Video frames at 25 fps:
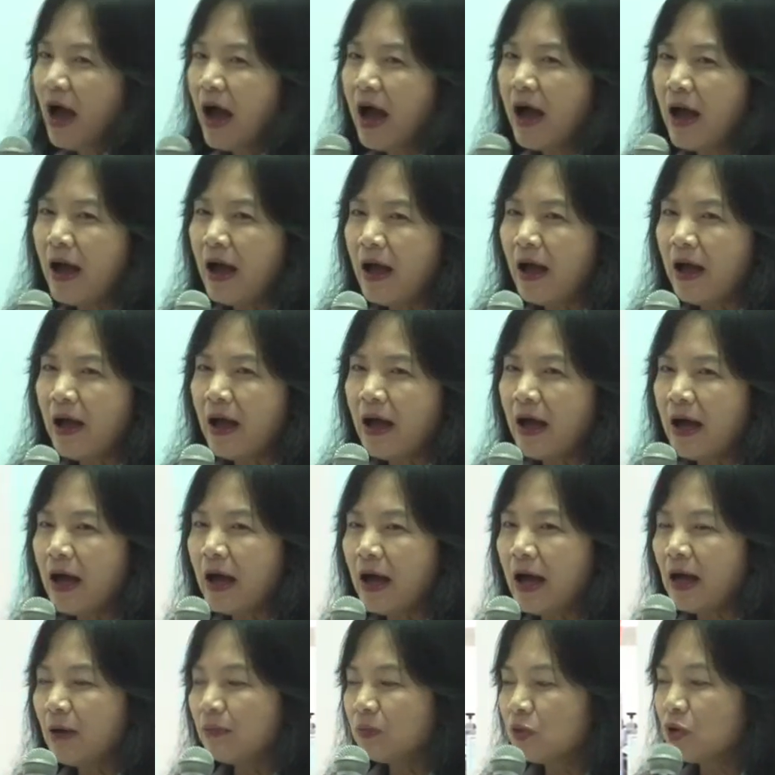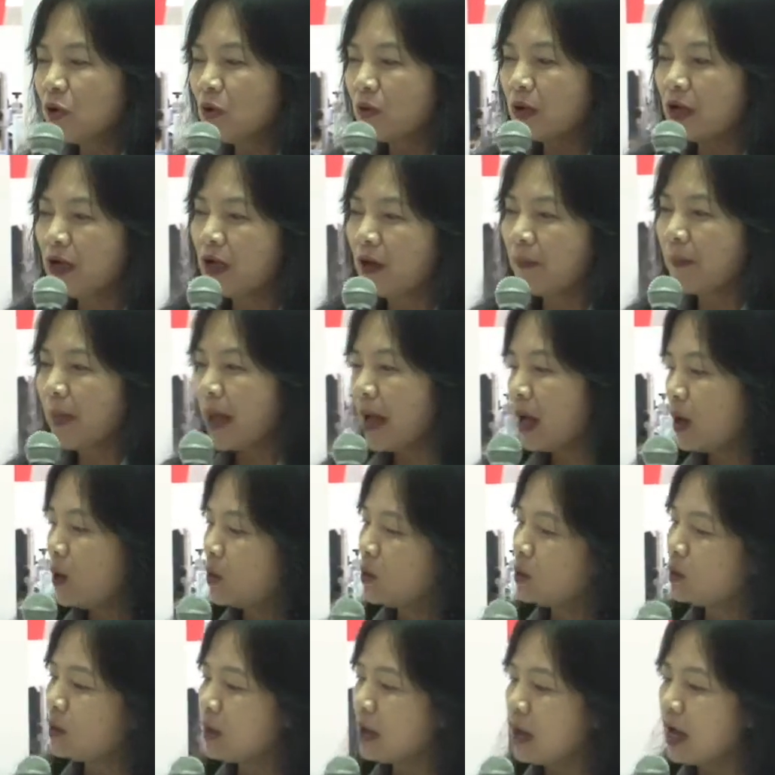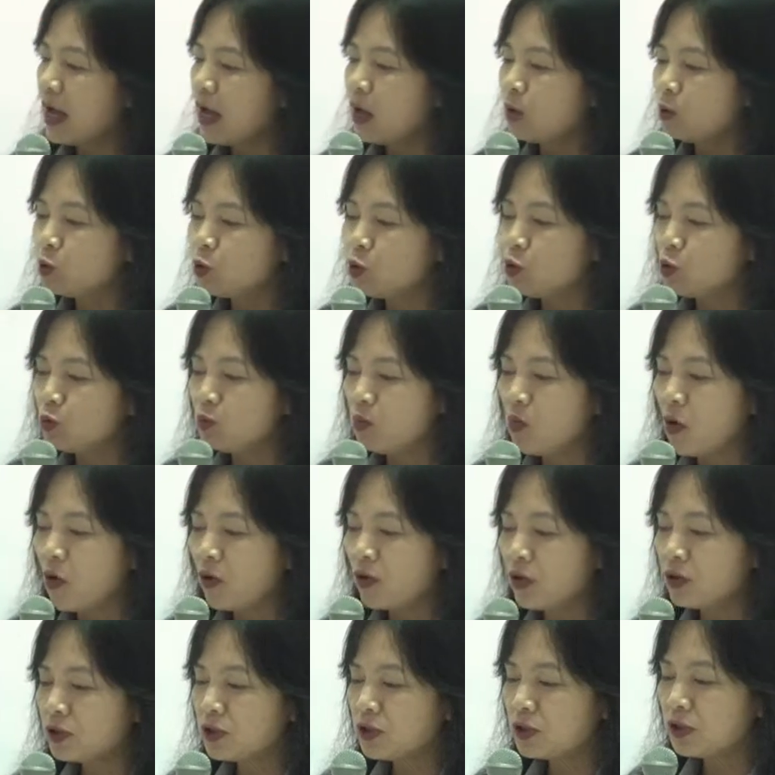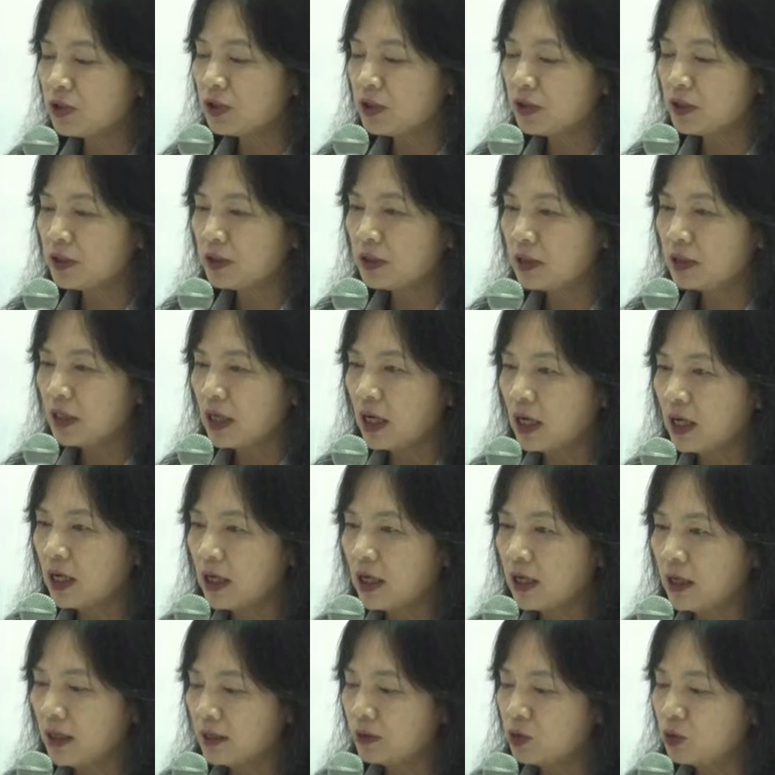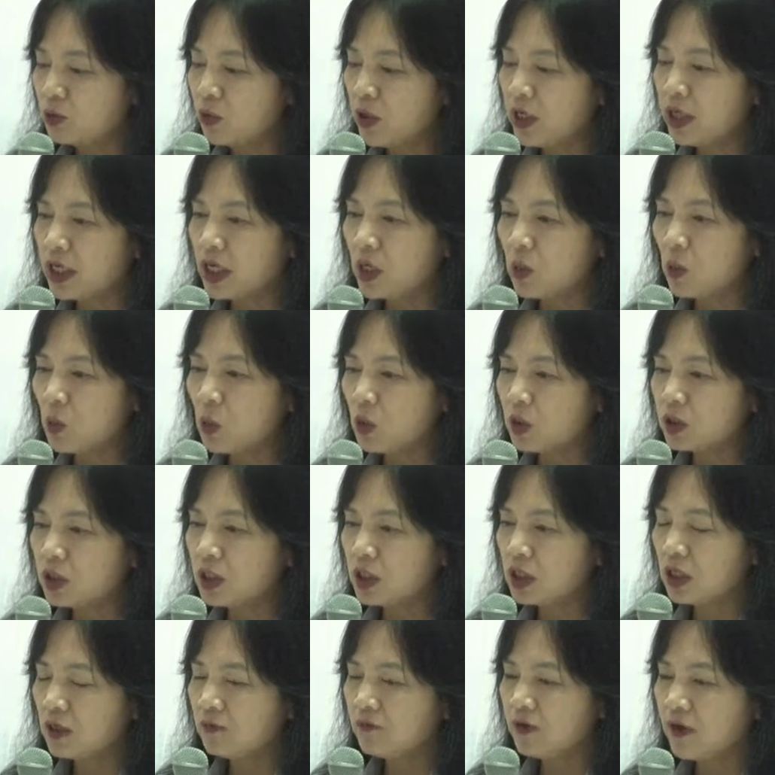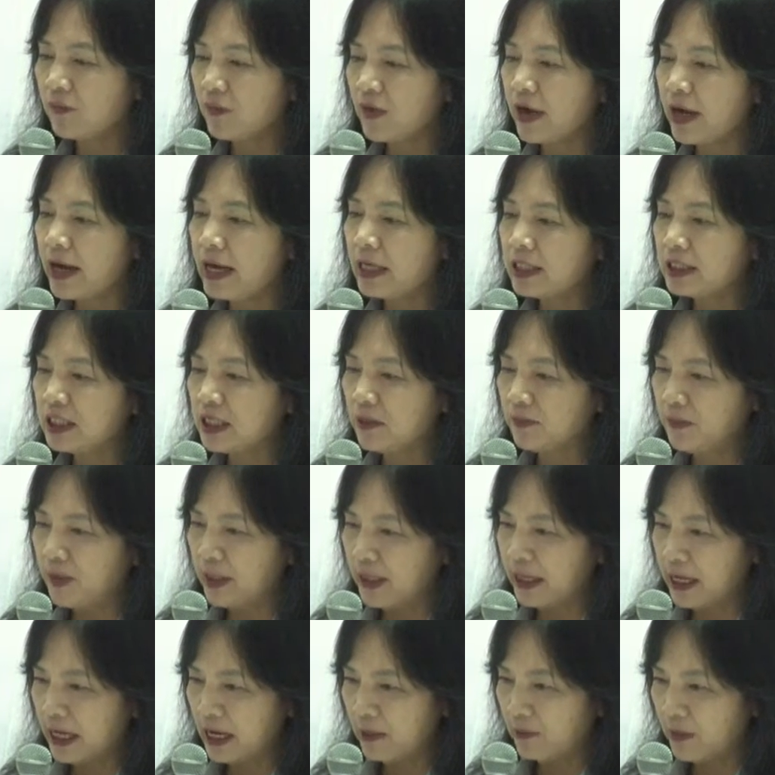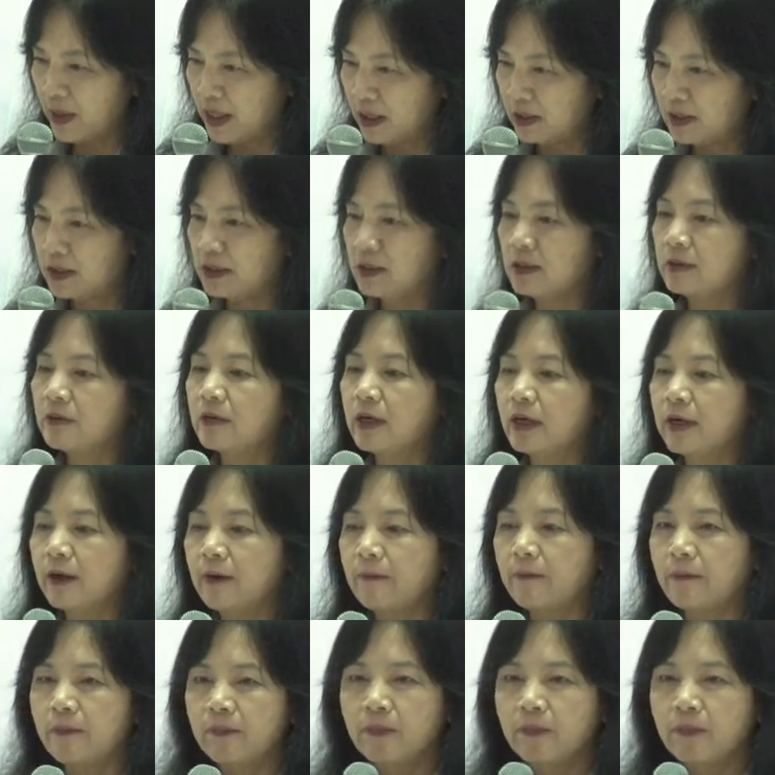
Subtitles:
I'm talking about how to monitor drinking water with the ICP-MS, right?